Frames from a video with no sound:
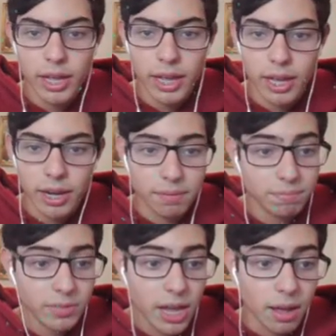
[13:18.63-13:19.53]
and
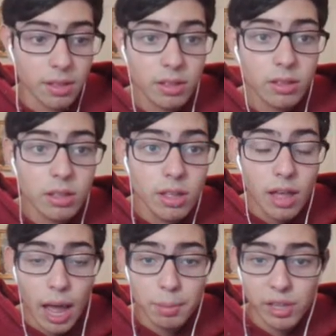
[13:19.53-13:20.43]
yeah,
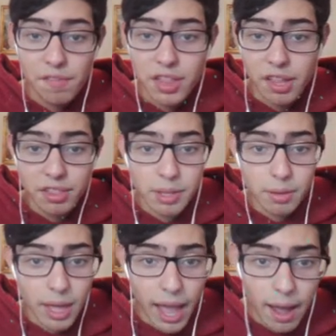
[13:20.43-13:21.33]
I believe
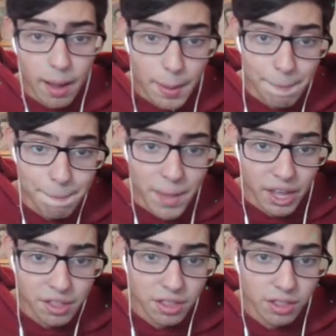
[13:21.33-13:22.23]
60
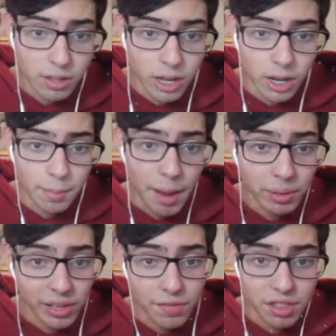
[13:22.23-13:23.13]
base. I
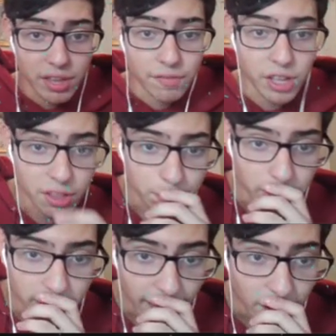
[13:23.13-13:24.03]
believe this EV
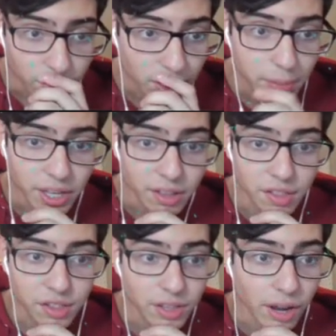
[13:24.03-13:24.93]
spread outspeeds
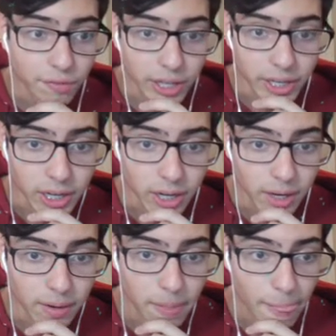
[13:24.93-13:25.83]
stuff like I